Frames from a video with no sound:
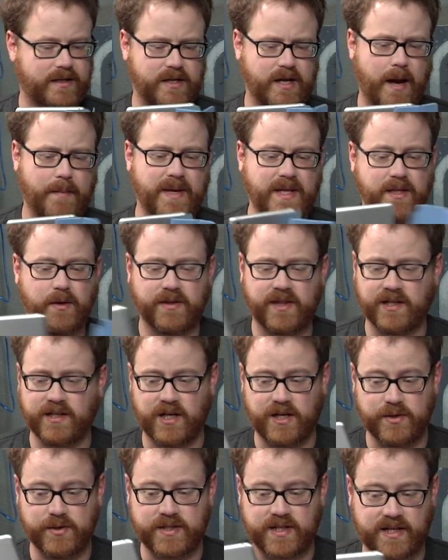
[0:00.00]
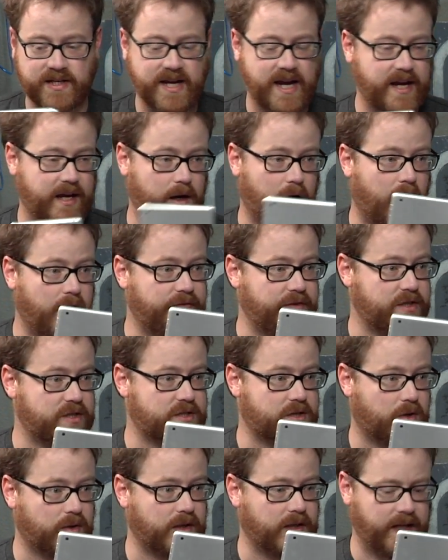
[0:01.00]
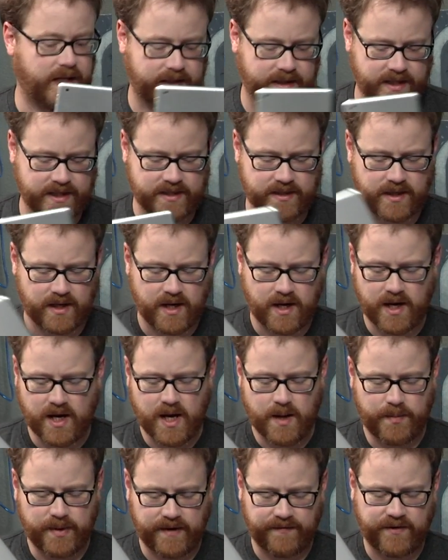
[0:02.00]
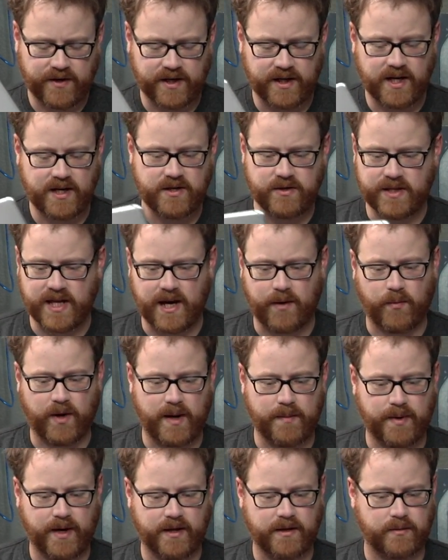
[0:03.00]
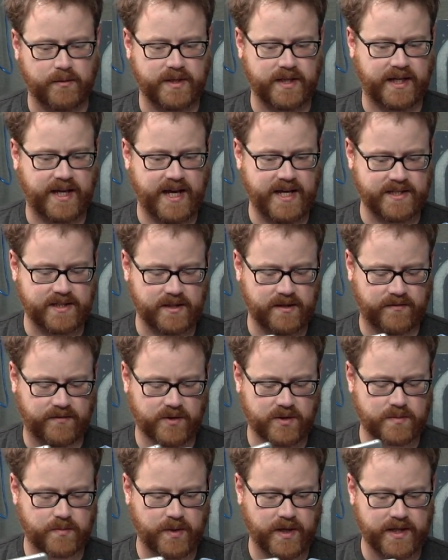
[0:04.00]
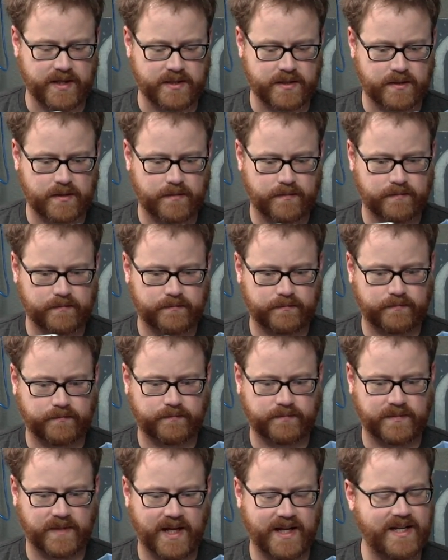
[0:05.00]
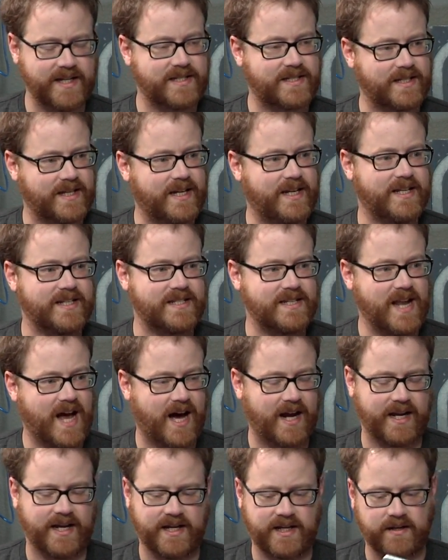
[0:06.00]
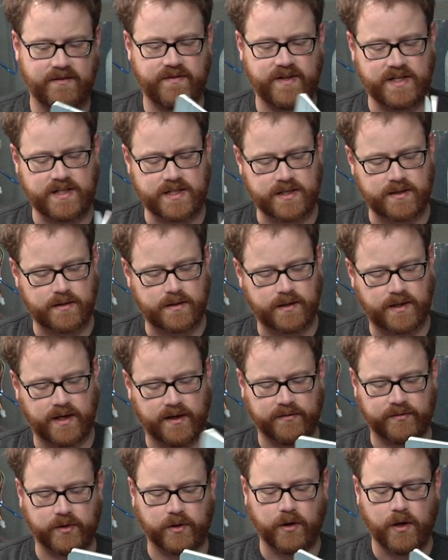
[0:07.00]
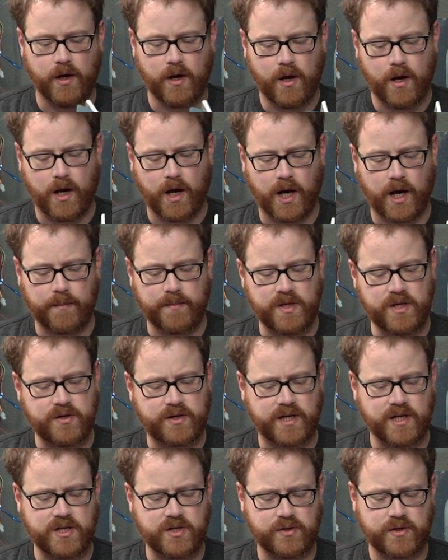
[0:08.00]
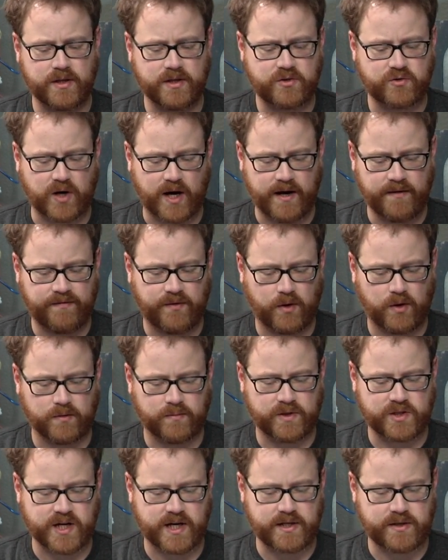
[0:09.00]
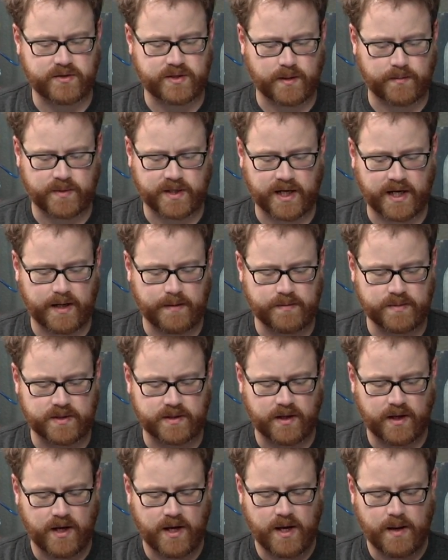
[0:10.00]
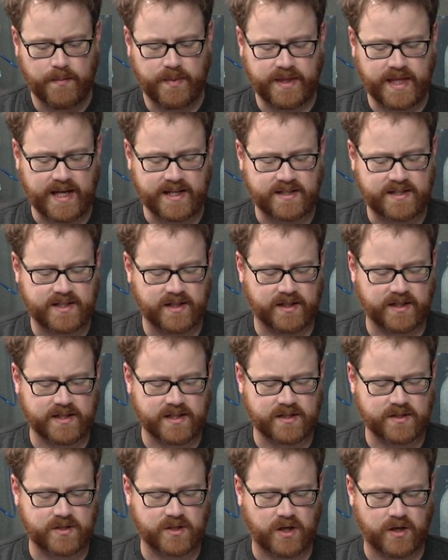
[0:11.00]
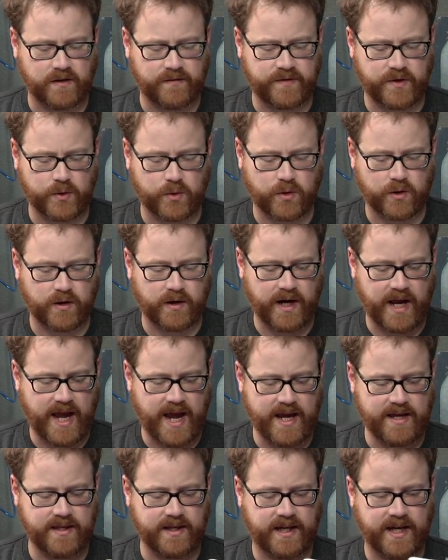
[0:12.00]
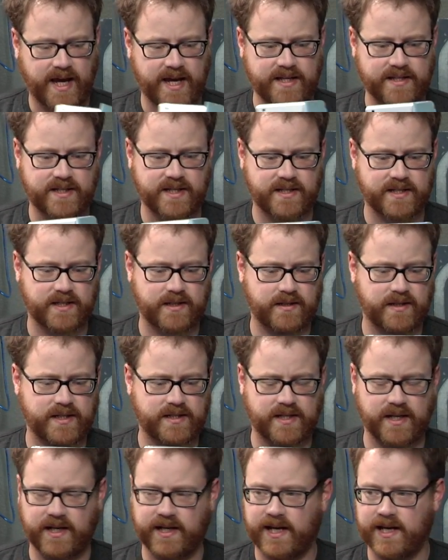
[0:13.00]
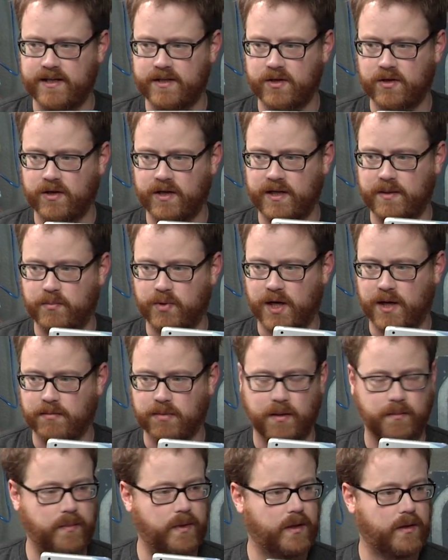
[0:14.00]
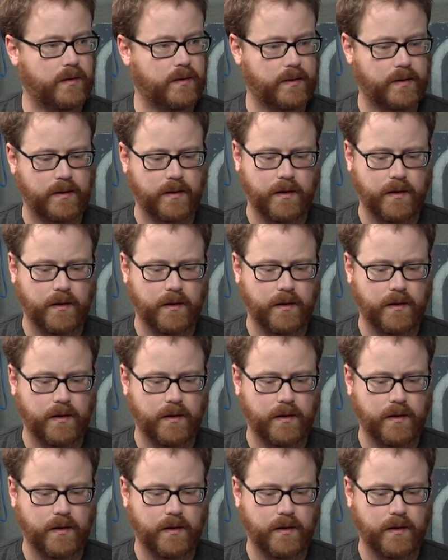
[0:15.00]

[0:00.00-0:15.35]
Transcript: I mean, the thing to do is to take it off and just hold it like this. But if you're going to do that, why bother with a case in the first place? What an inconvenience. It is, it is not a convenient cover. Um, you can do the trifold, which I do sometimes, but that still doesn't solve your, hey, the case isn't is going to get dirty problem. Yeah.